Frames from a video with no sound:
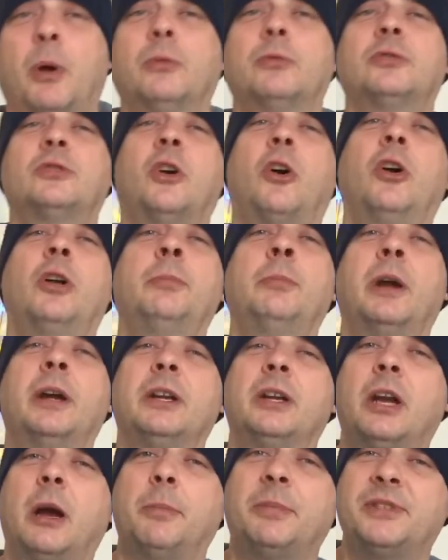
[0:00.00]
bong time
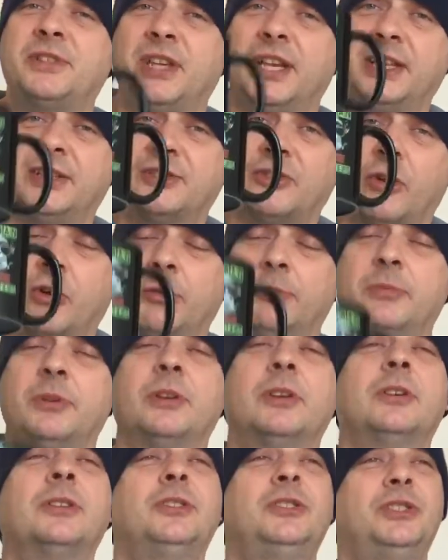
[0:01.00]
and cup of tea time.
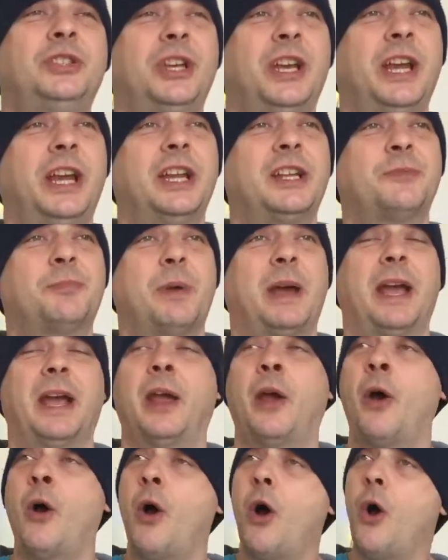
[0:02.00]
Cheers,
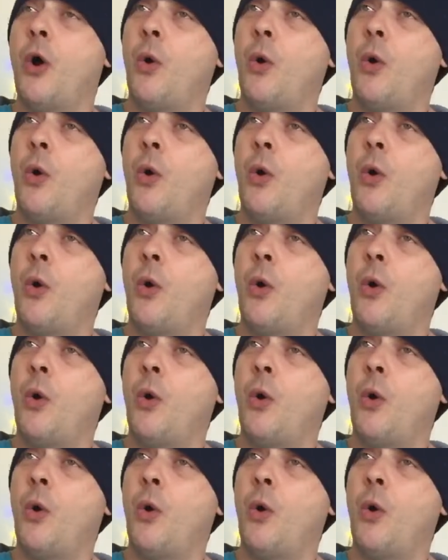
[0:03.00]
mate.